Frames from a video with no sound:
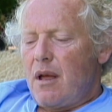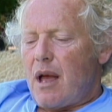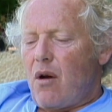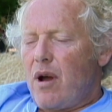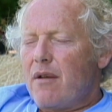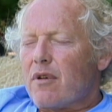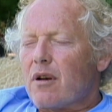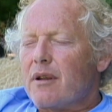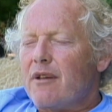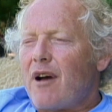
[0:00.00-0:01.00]

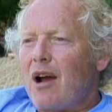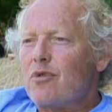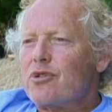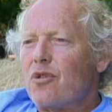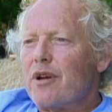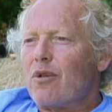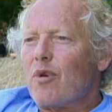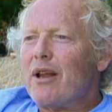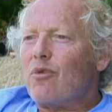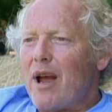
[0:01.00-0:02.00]
However, if I was growing a
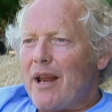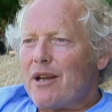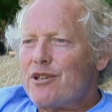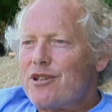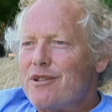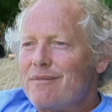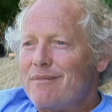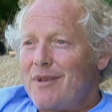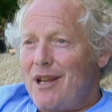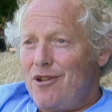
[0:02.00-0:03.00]
red radish
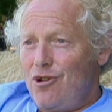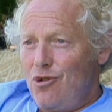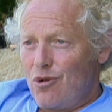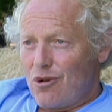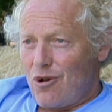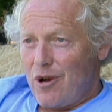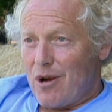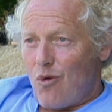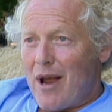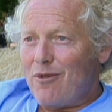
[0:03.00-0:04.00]
and you were growing
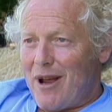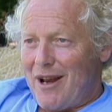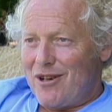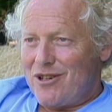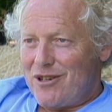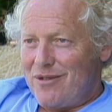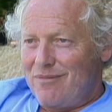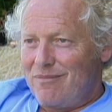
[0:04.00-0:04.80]
a white radish,